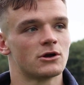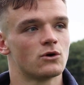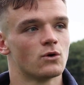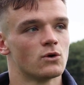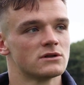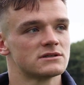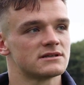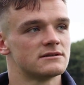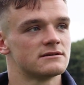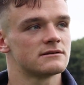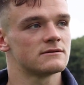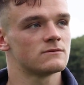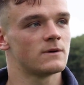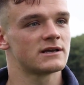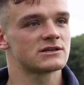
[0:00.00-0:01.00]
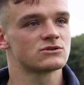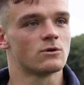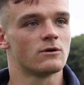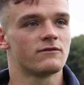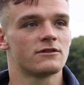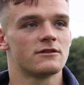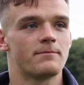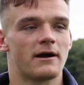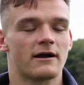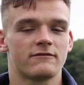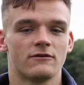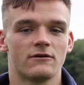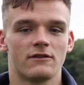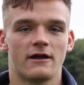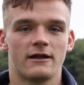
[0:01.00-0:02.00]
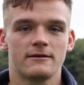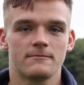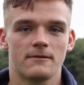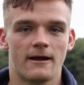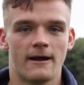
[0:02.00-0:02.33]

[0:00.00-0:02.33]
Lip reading: of goals and we're sort of on the back foot then.